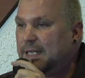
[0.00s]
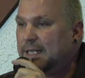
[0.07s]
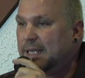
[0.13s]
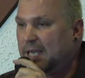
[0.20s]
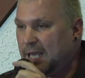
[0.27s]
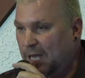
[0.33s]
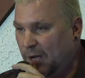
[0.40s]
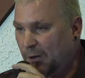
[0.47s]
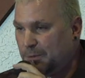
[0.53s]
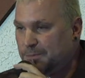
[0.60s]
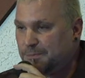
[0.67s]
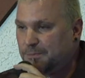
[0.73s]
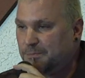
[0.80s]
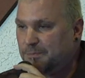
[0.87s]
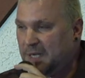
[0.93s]
Now,
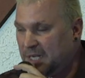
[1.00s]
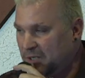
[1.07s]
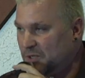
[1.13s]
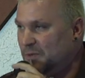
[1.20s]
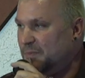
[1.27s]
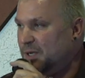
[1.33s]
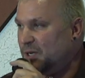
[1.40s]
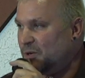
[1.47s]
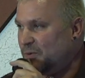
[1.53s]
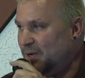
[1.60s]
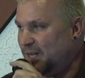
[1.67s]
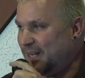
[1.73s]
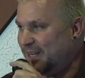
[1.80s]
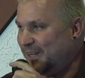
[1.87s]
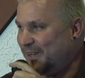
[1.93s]
medical
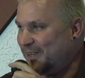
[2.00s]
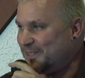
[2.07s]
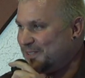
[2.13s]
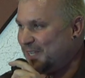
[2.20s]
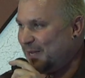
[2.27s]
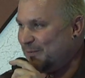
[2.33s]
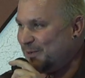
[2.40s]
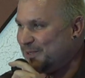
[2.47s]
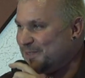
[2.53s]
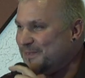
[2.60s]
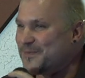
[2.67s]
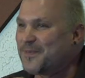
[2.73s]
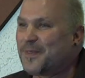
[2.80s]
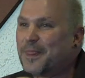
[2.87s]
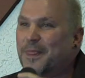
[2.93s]
marijuana and Alzheimer's.
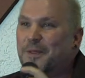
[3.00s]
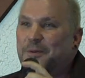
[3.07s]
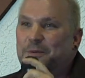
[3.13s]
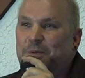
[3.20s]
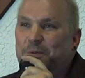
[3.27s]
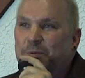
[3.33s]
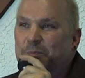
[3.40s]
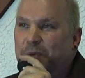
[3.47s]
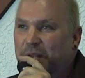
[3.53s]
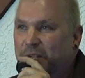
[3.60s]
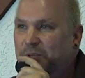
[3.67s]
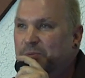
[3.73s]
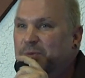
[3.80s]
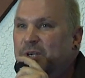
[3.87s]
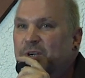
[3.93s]

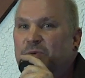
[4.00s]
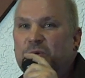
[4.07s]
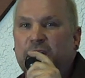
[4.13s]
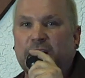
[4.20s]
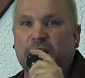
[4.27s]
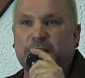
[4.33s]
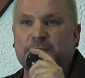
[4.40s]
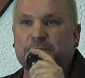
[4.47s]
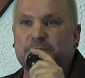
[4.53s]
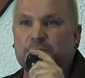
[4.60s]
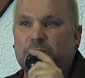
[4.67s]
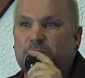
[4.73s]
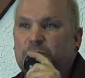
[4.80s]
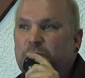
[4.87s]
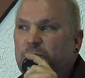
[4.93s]
Medical marijuana,
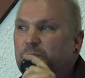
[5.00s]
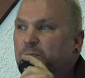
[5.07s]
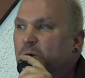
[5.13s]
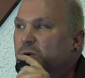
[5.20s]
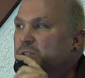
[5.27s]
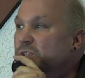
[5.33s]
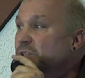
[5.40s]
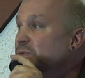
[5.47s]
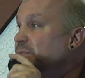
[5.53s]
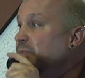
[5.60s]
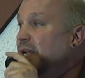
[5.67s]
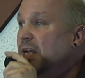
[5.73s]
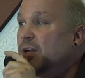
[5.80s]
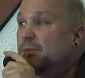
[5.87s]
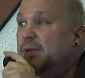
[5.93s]
for most of you
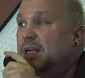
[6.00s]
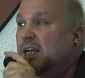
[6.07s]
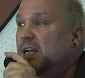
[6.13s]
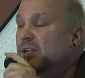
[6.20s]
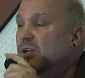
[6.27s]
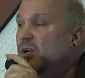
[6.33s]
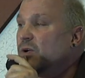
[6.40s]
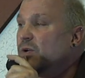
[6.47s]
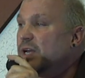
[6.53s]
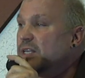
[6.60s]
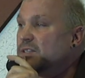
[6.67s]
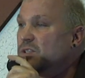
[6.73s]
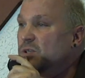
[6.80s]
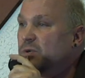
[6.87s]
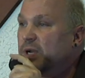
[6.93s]
may or may not know,
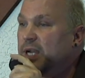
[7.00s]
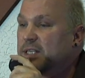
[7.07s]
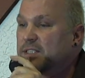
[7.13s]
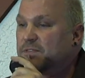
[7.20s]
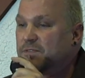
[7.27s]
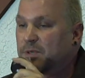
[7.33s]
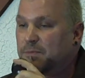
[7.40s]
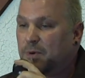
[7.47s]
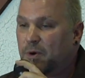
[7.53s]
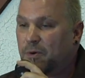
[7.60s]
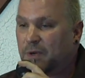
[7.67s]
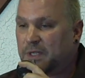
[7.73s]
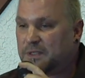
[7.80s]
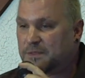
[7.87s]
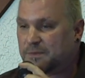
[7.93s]
has 2 active
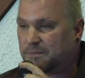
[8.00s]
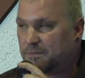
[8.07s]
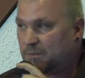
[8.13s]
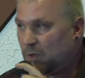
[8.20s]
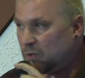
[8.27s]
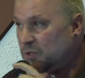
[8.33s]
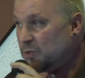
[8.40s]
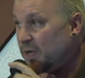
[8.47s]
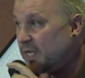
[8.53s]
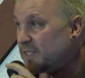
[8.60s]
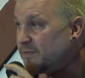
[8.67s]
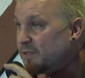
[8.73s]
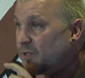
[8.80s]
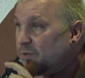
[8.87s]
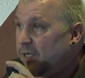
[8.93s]
components or 2
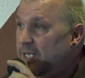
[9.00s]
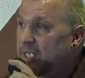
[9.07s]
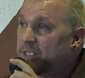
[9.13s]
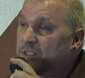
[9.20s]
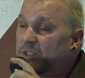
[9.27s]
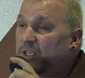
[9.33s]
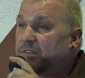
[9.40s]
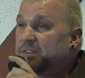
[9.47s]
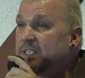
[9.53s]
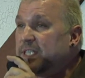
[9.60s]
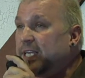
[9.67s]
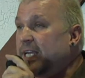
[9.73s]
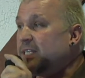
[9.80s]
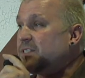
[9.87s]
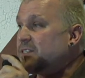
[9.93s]
active ingredients. You have
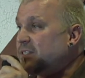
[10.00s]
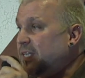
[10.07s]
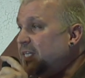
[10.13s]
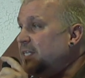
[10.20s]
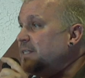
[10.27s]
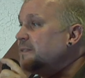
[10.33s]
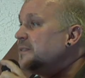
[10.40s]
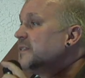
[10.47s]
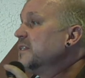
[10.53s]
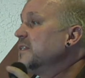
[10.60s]
THC,